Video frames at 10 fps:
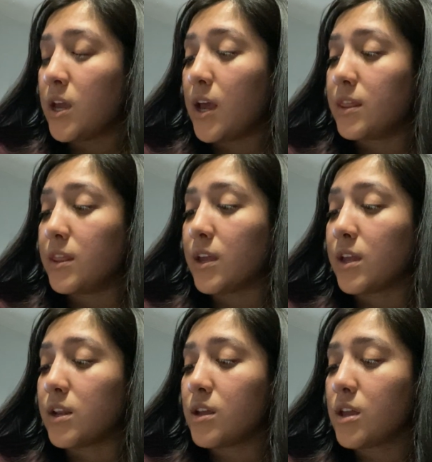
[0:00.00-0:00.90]
And
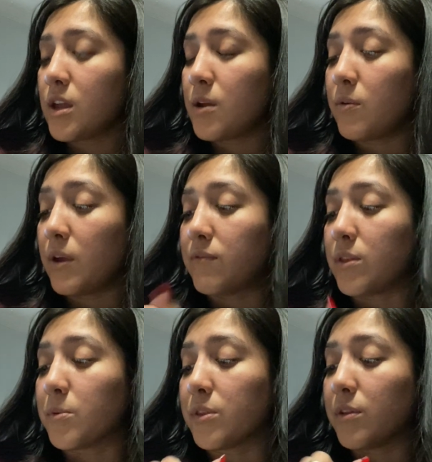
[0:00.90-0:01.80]
then if they
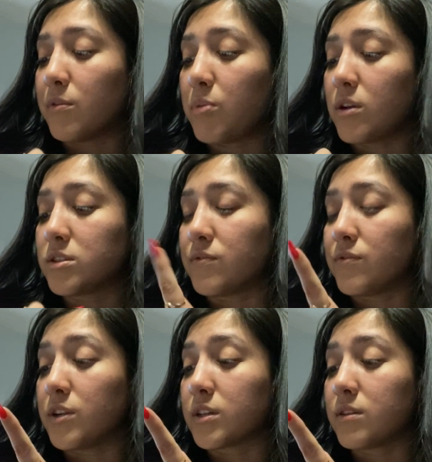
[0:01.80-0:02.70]
were either positive or
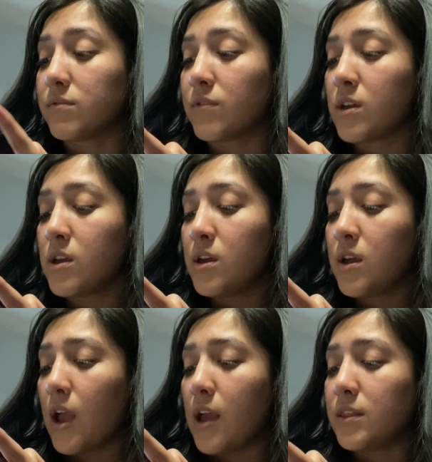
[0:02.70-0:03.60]
negative,
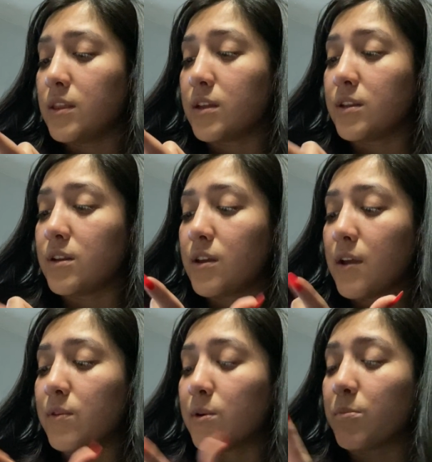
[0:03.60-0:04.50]
and then
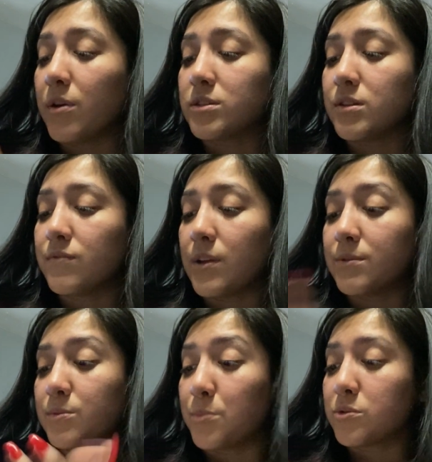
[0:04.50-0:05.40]
if they were positive, that
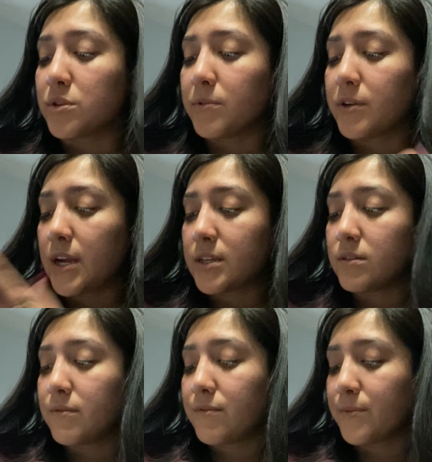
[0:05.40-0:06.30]
was mostly reactive.